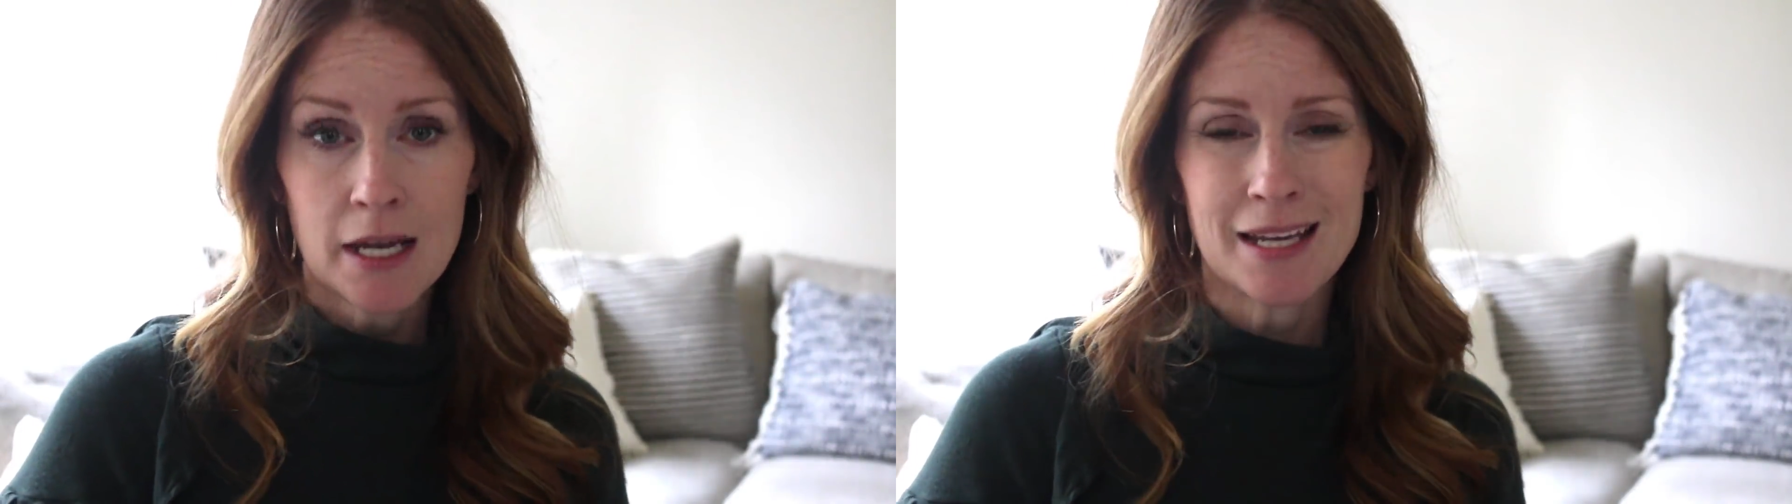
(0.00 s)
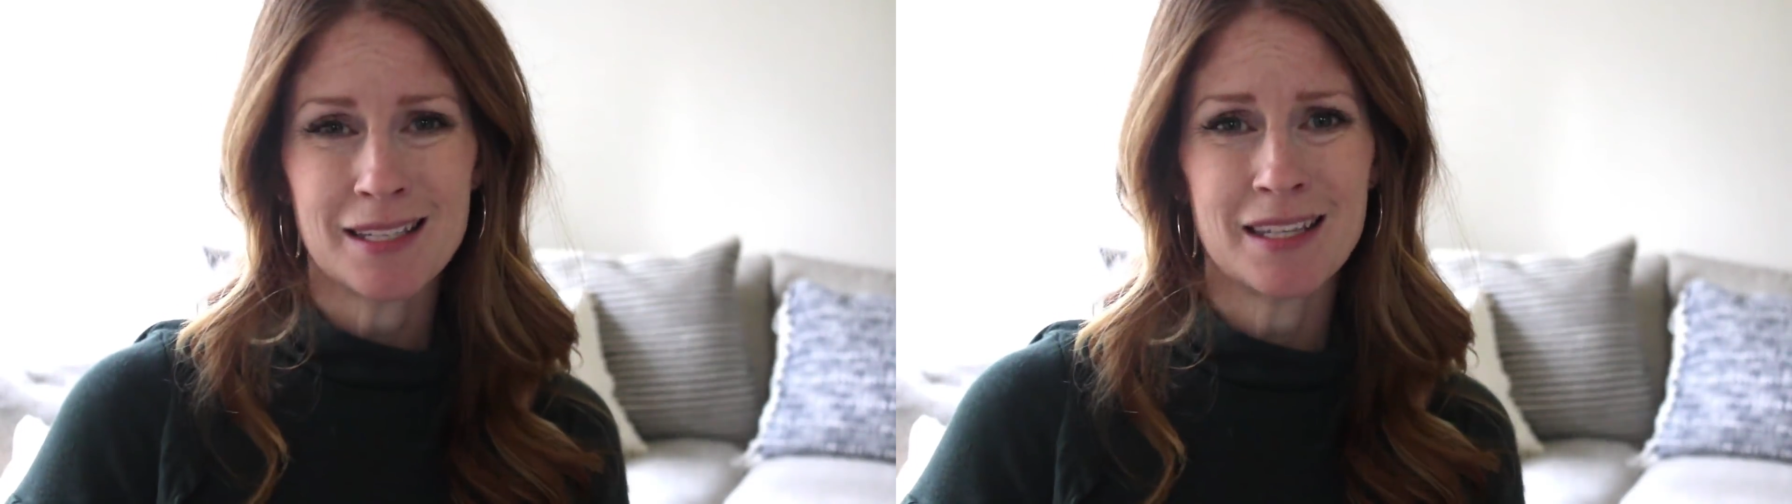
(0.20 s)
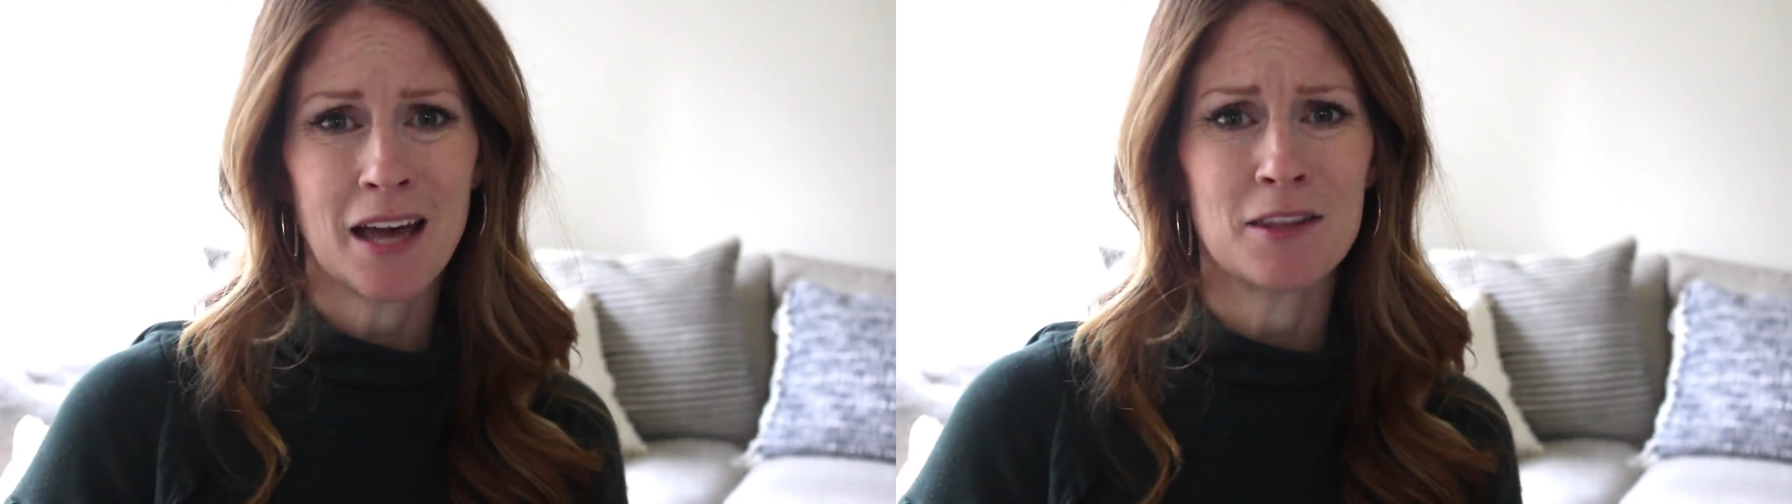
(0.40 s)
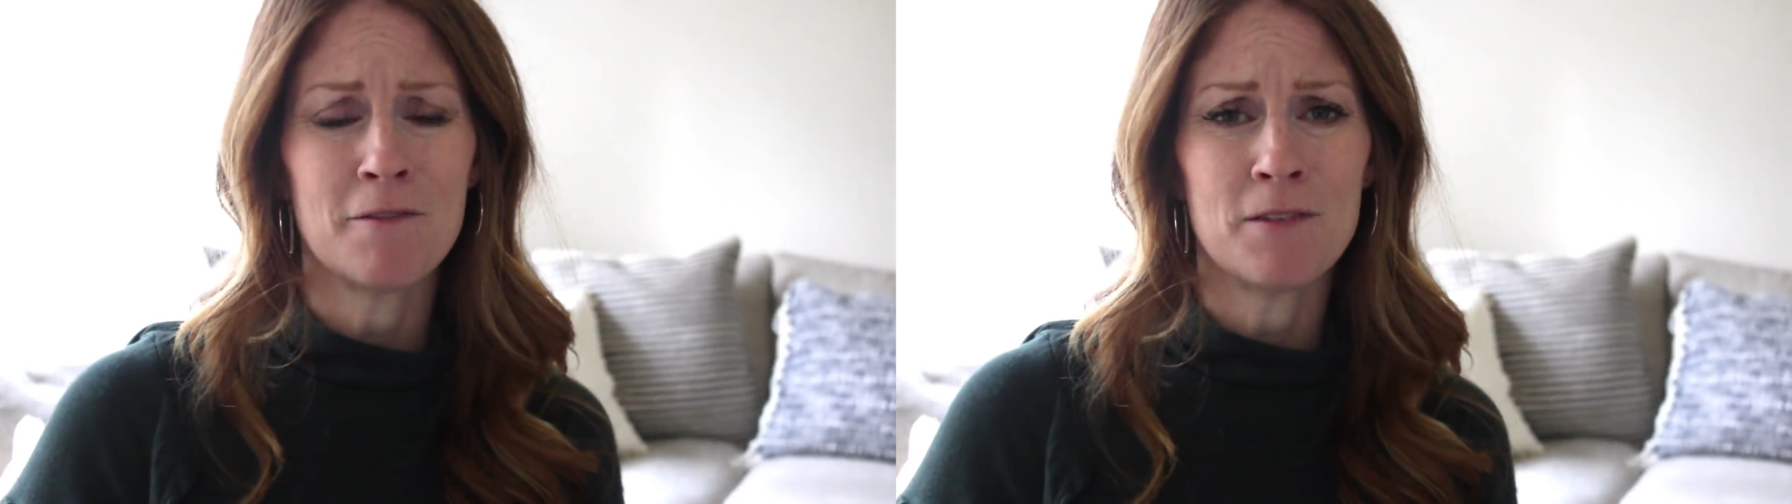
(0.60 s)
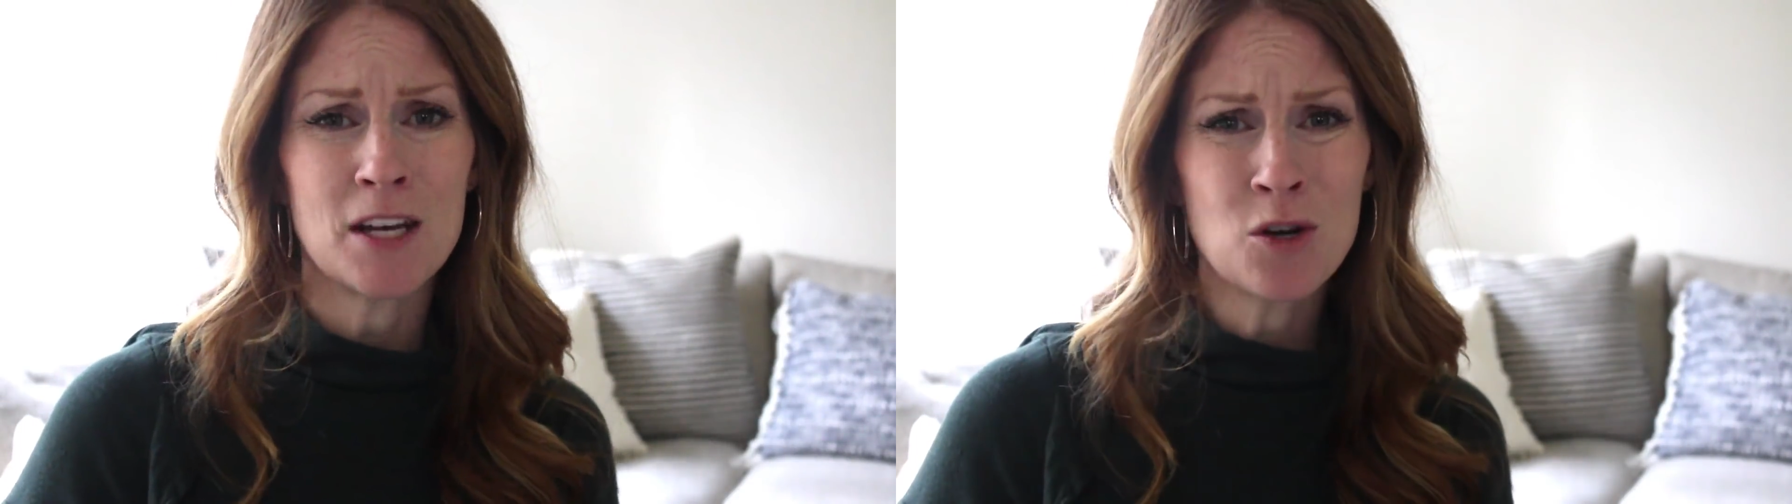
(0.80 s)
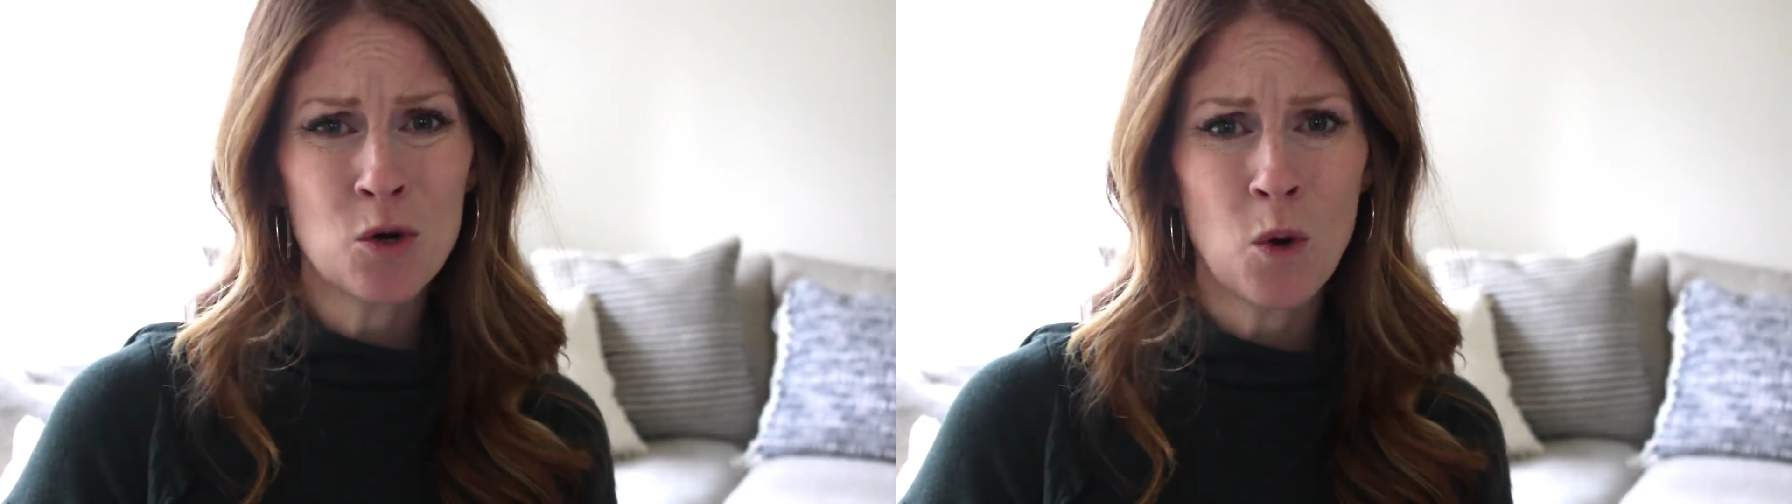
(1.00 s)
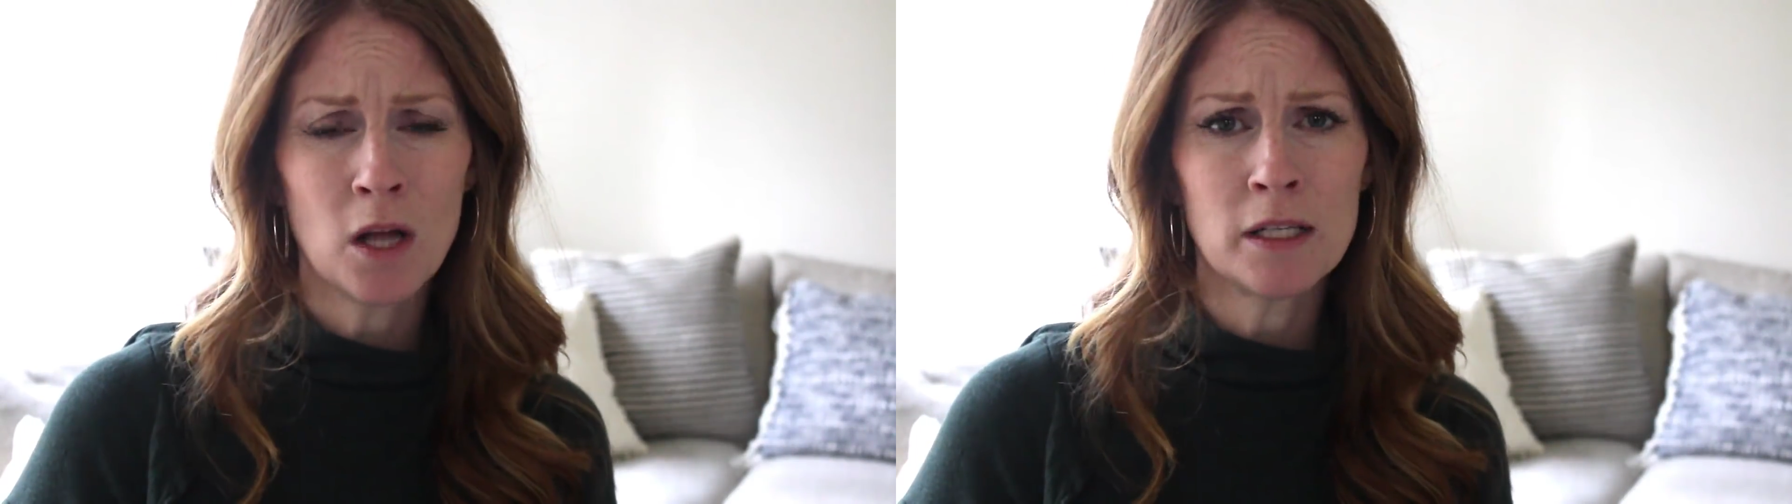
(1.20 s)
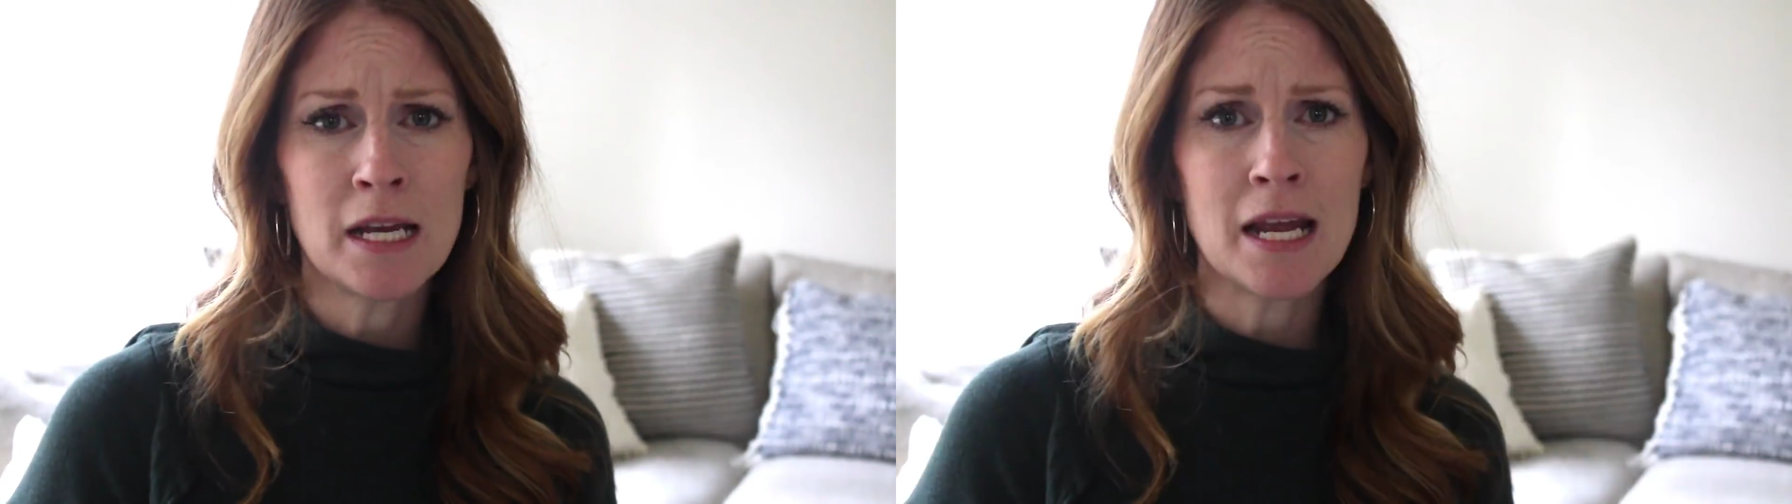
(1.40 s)
is that the video
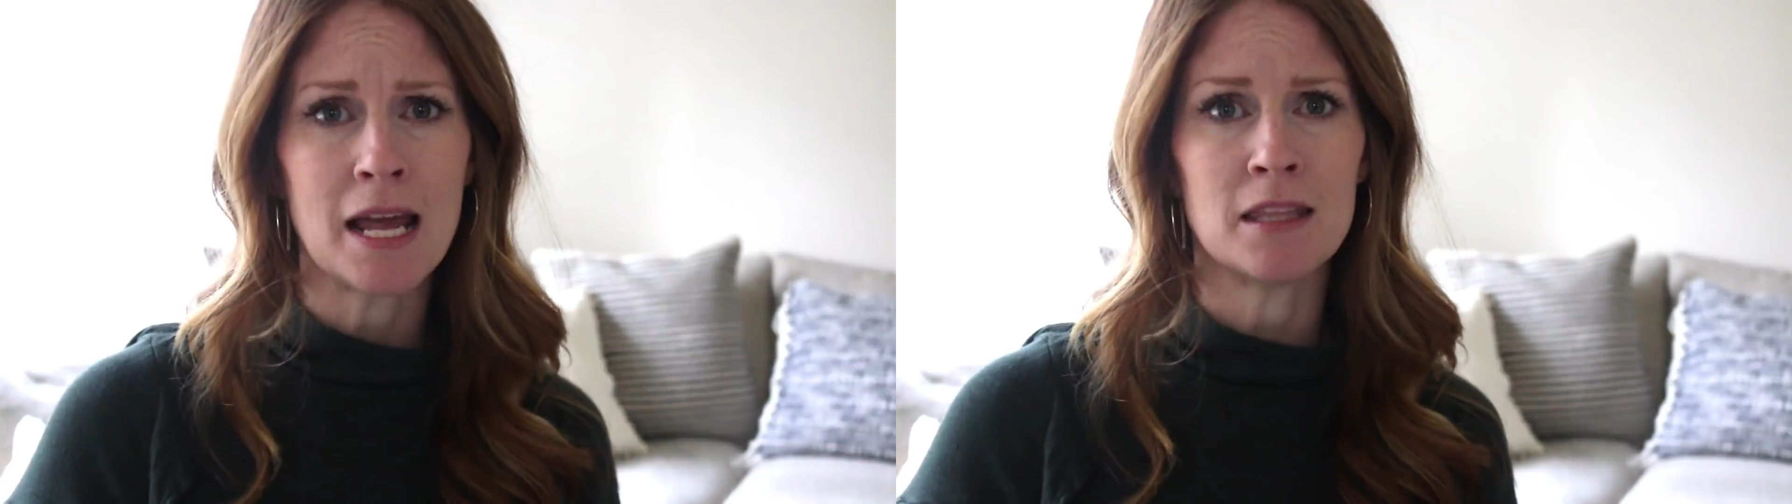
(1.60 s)
quality